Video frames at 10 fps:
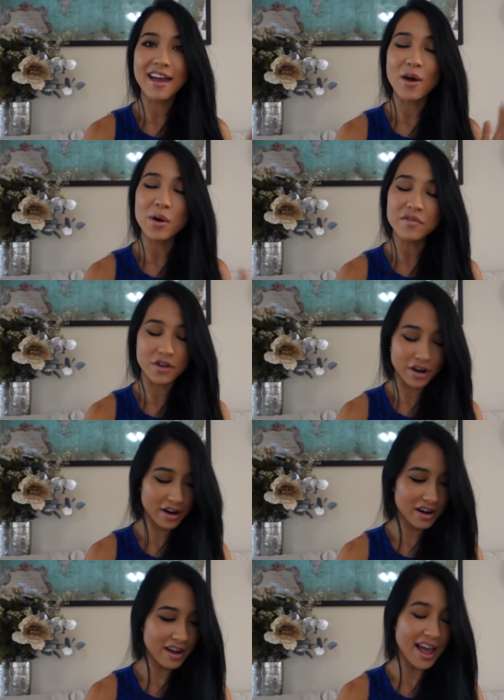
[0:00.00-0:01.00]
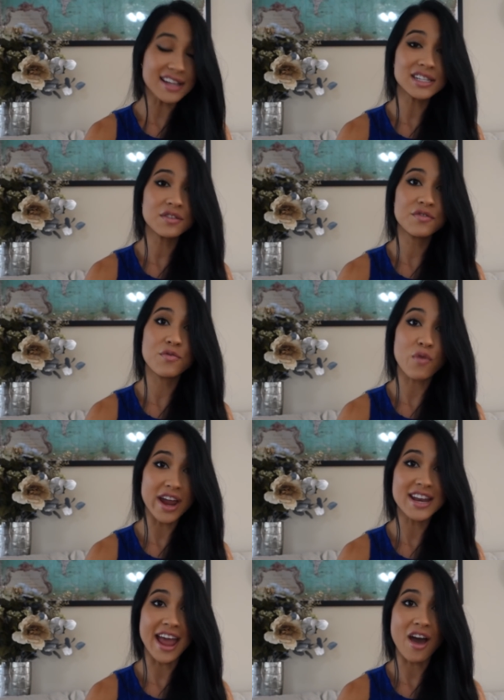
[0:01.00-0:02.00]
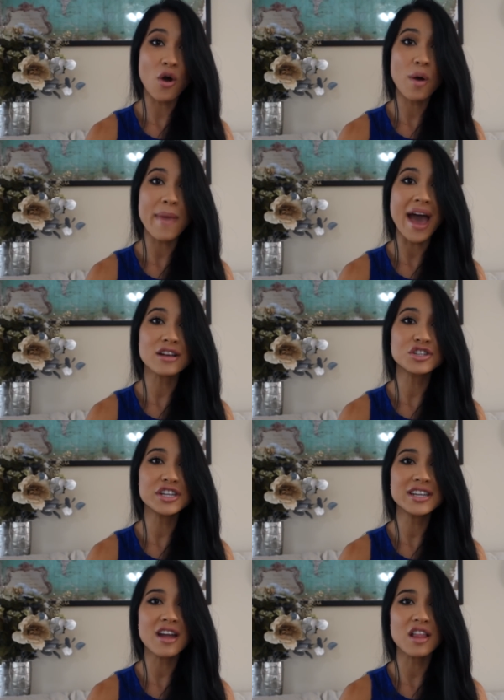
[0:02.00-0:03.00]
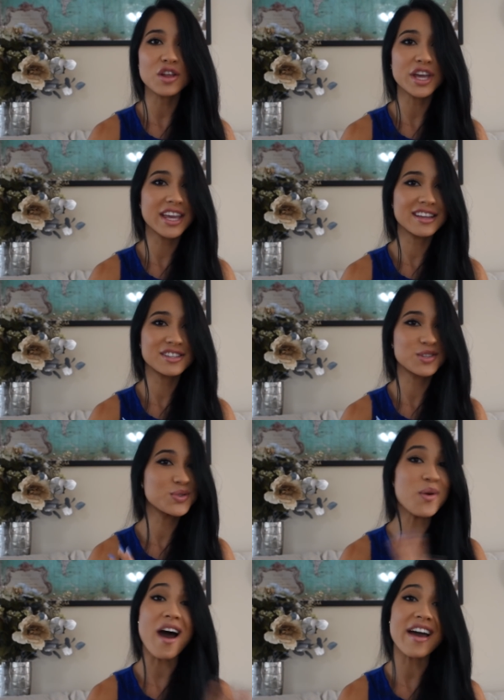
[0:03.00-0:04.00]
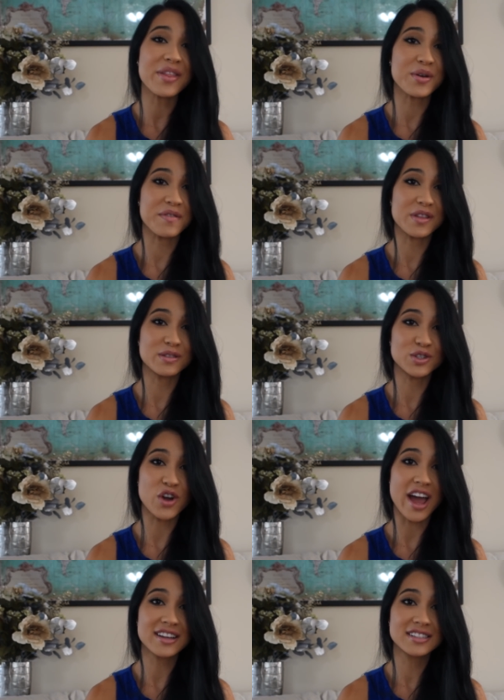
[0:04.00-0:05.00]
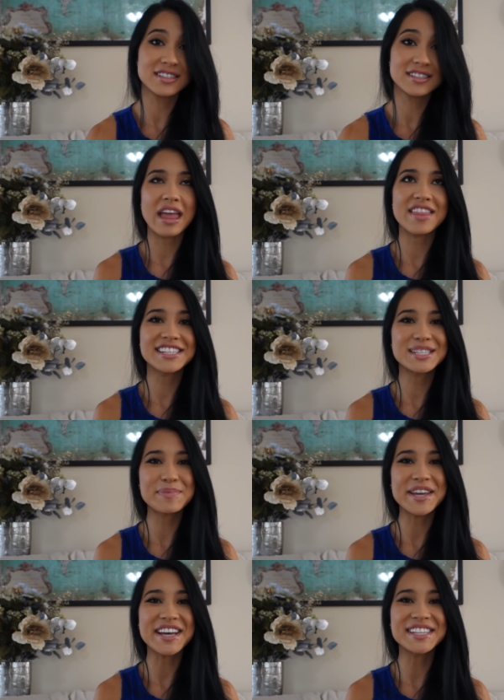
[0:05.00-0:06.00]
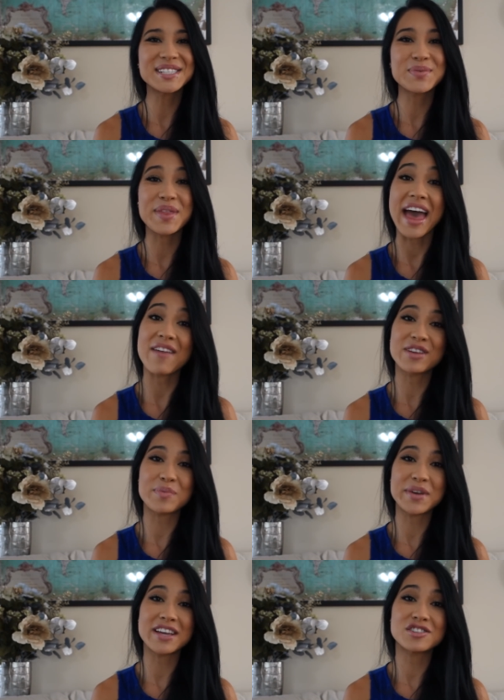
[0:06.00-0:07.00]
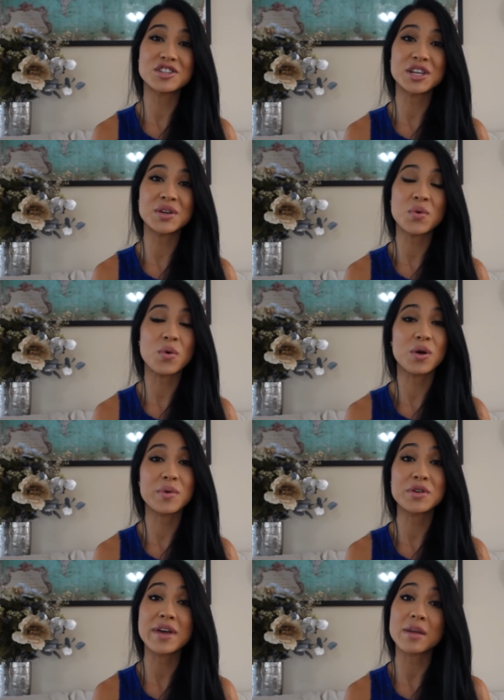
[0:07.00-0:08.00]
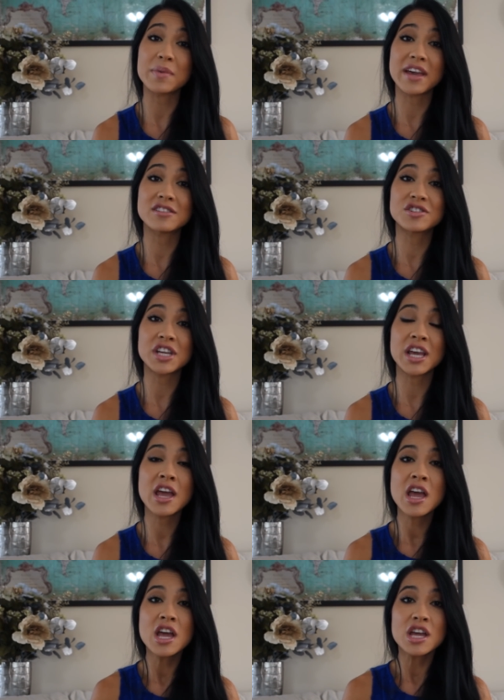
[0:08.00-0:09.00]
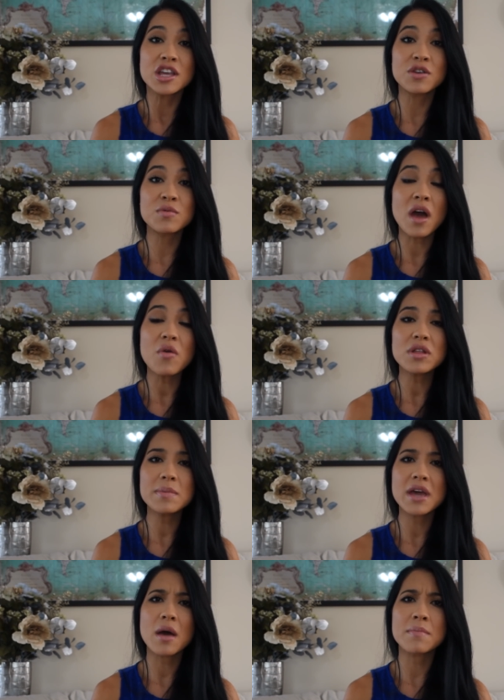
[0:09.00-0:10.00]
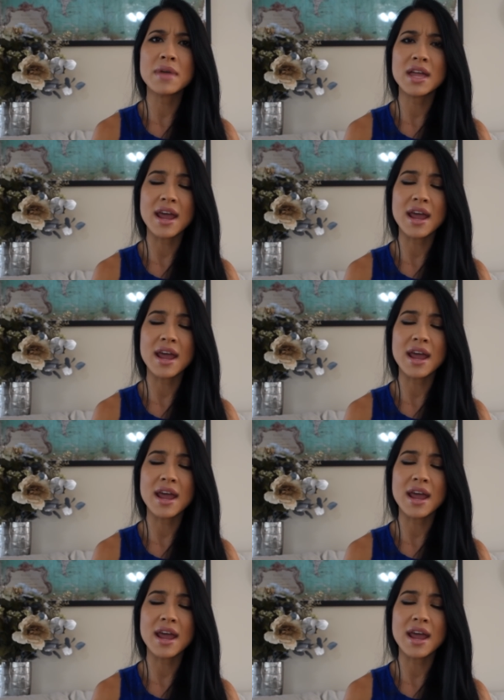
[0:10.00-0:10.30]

However, as of right now, I'm actually not looking into either of those tracks. And this is because with having a PhD, or when you get a PhD, you not only become an